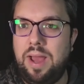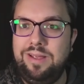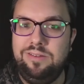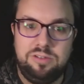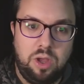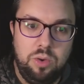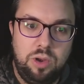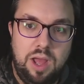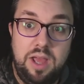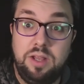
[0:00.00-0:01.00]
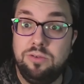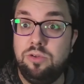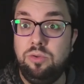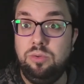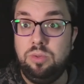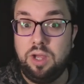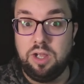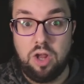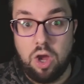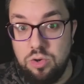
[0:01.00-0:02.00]
a Zola into like
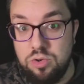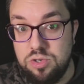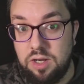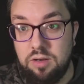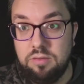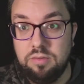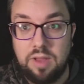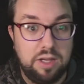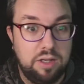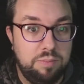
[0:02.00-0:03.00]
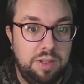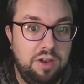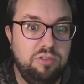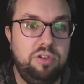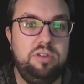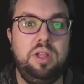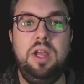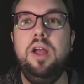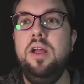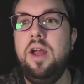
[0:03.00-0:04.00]
an Odin. That could be interesting.